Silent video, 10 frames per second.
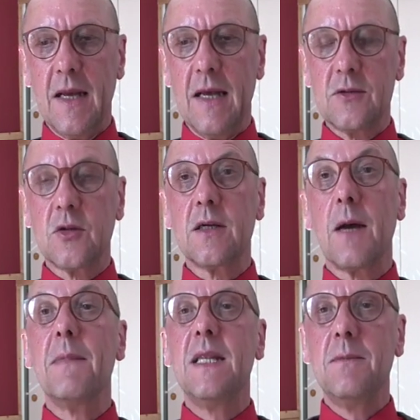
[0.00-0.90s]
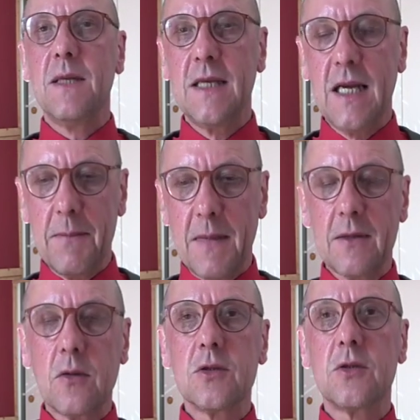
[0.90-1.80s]
And so there are many
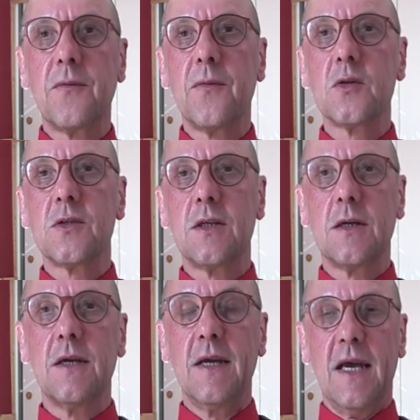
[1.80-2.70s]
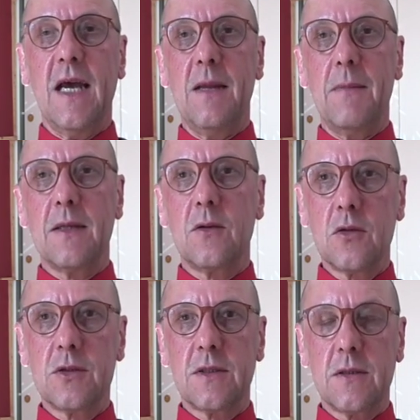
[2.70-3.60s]
elementals. The first
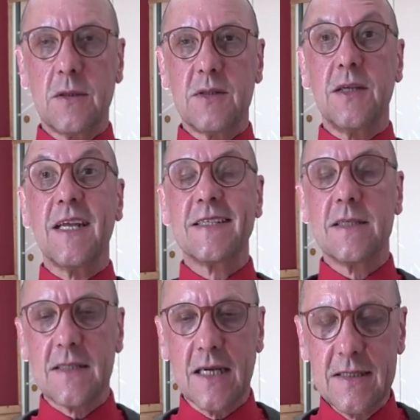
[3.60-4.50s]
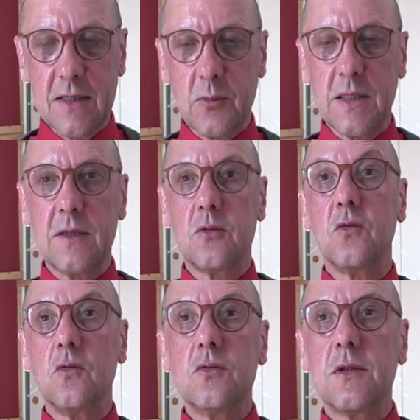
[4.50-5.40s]
elementals, there is an exercise that we need to
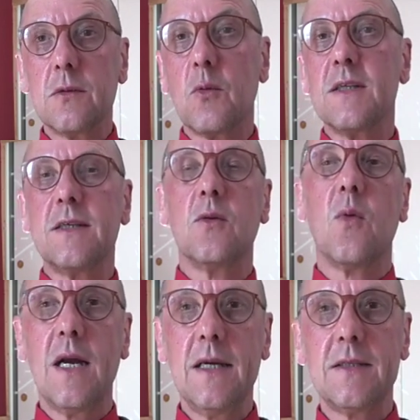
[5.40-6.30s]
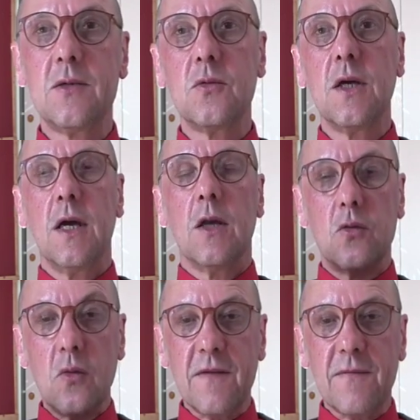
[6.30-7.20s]
do once in a while, is to
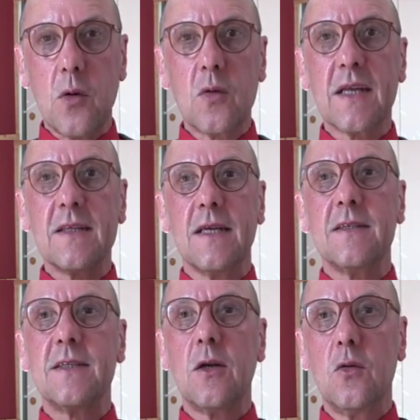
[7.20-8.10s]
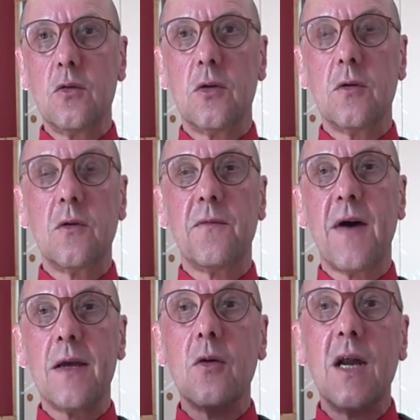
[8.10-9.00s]
invoke and salute the
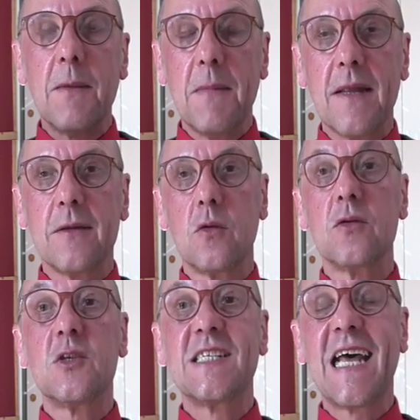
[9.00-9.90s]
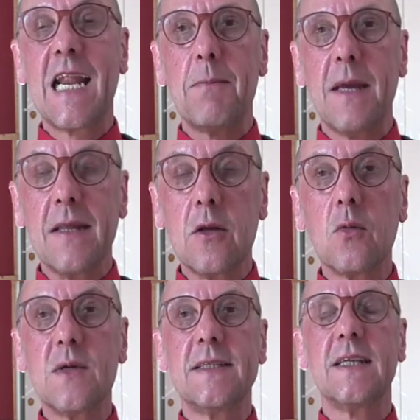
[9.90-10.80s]
fire elementals, the salamander
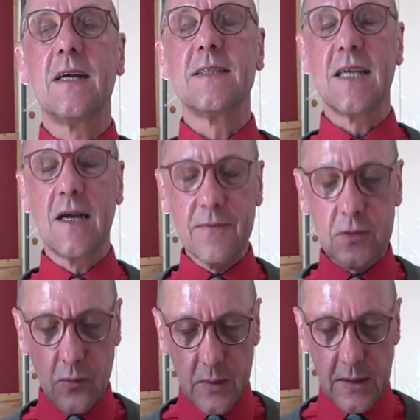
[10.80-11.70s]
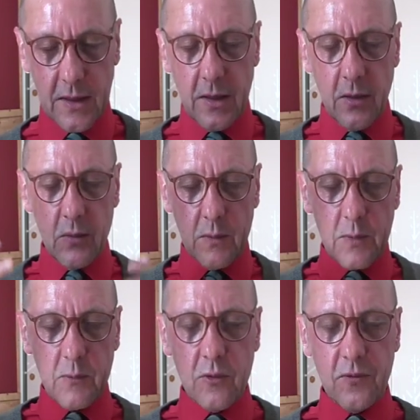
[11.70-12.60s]
within ourselves. So we
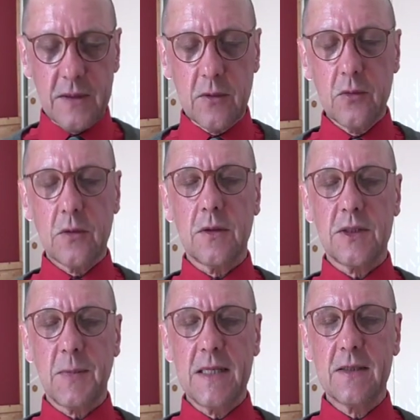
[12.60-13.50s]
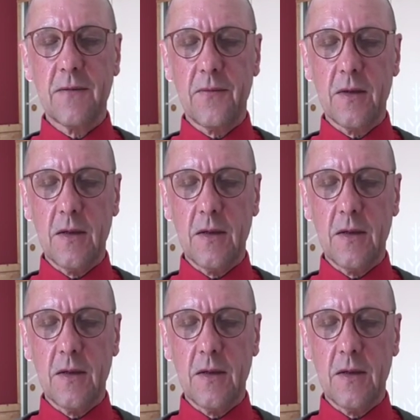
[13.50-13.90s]
move into a space of